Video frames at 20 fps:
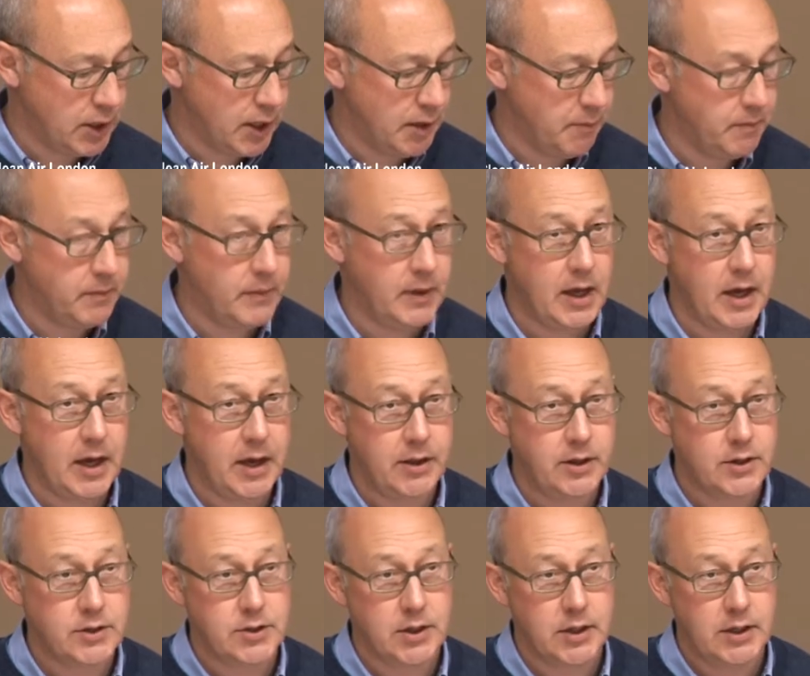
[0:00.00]
um, uh,
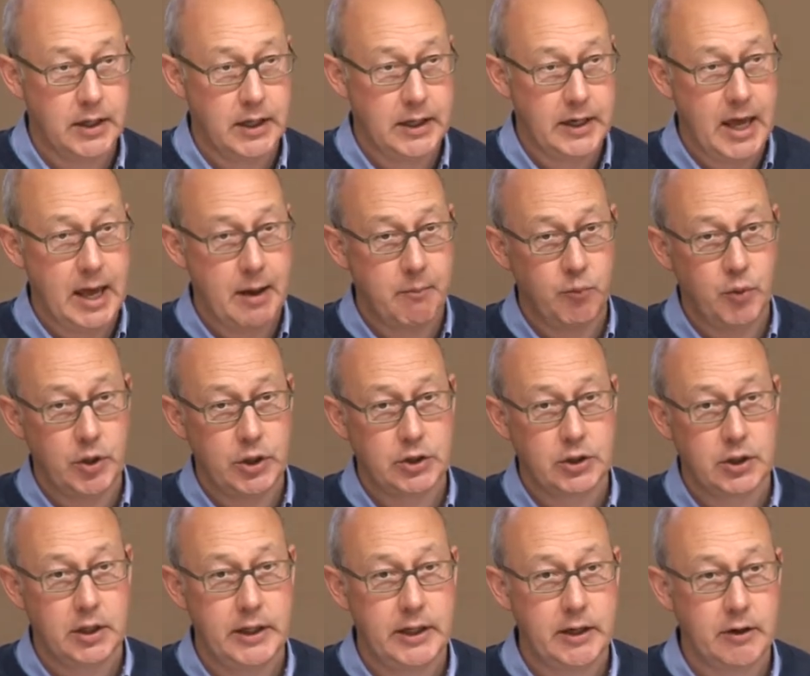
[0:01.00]
there's a, an app which
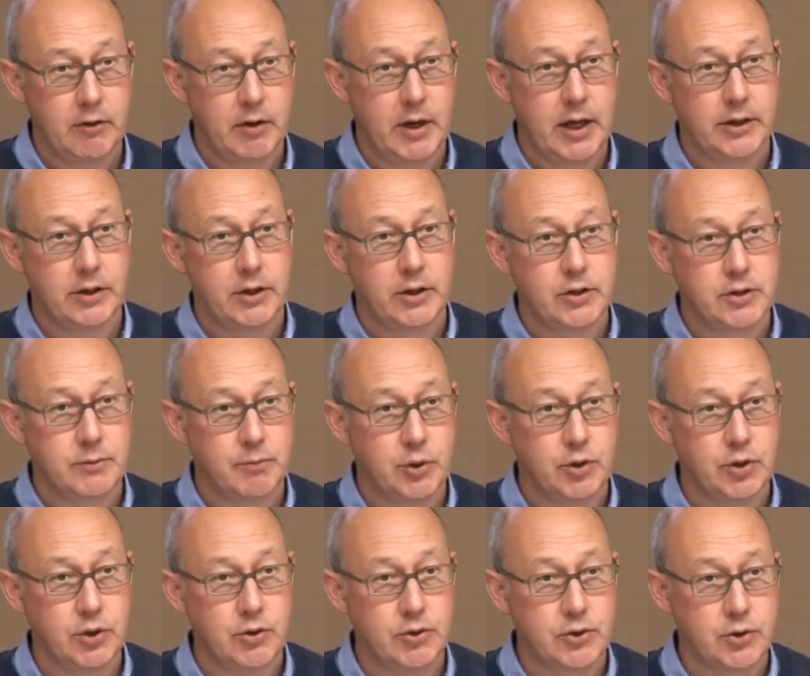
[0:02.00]
Clean Air London has
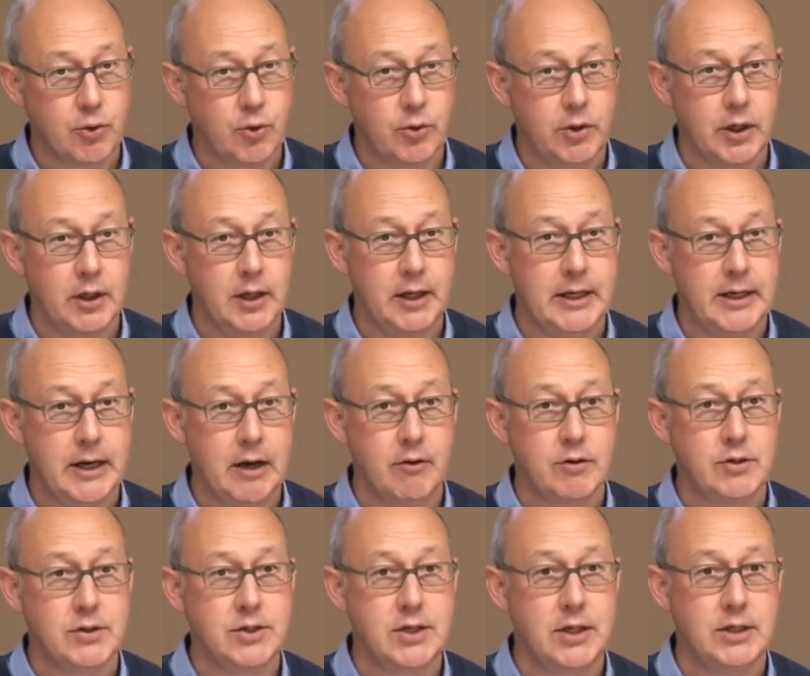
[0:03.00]
produced called the Clean Air
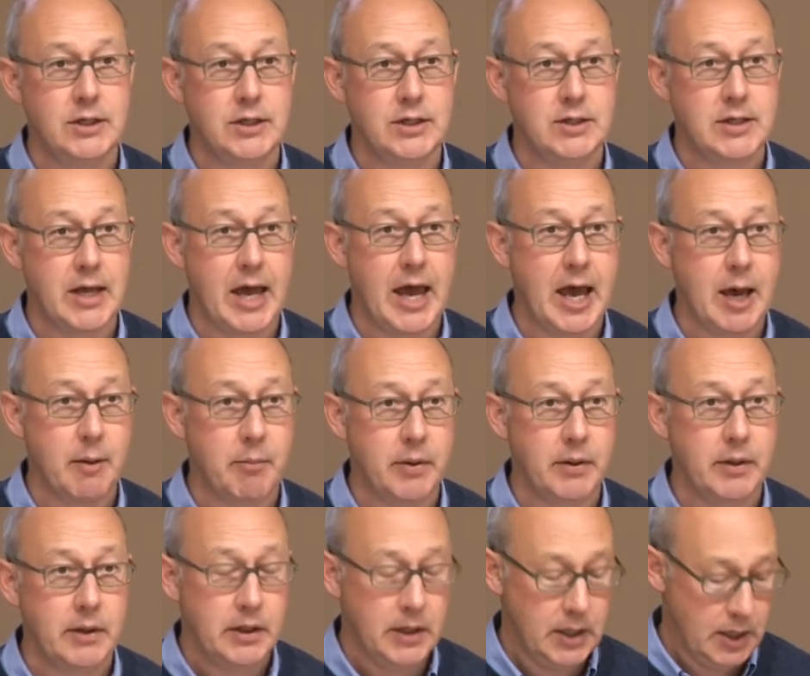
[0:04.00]
in Cities
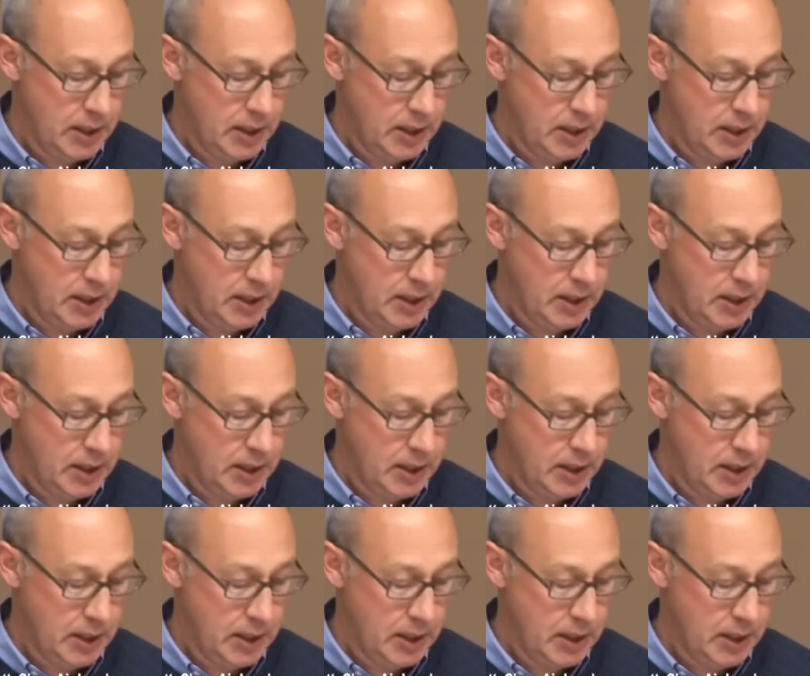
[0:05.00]
app,